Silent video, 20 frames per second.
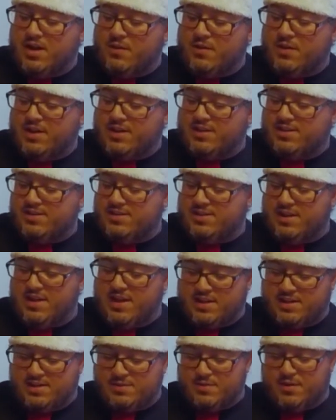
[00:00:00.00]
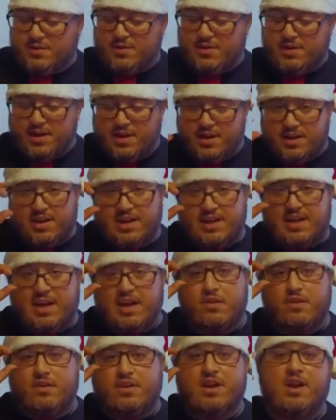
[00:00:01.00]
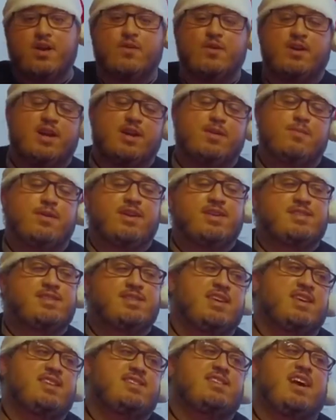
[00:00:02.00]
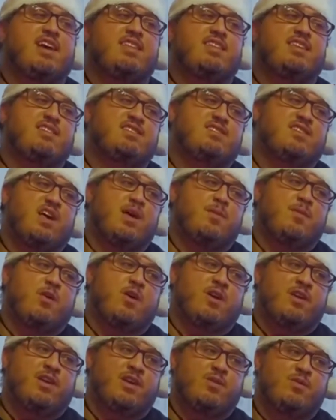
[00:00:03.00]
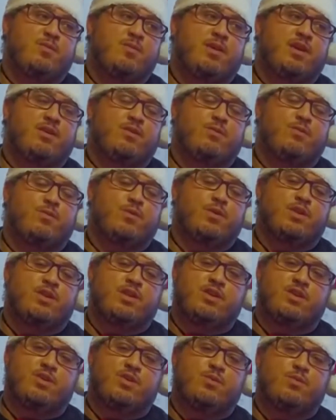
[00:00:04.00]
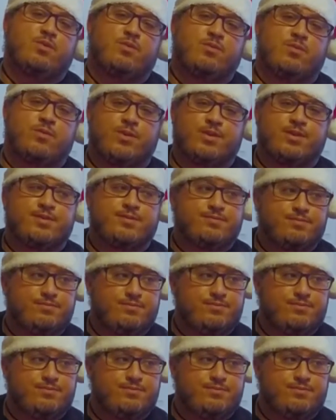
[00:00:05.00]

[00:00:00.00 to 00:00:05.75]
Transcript: I would like to see X Men redone, and I don't care what anybody says. I think Tom Hardy would make a really good Wolverine.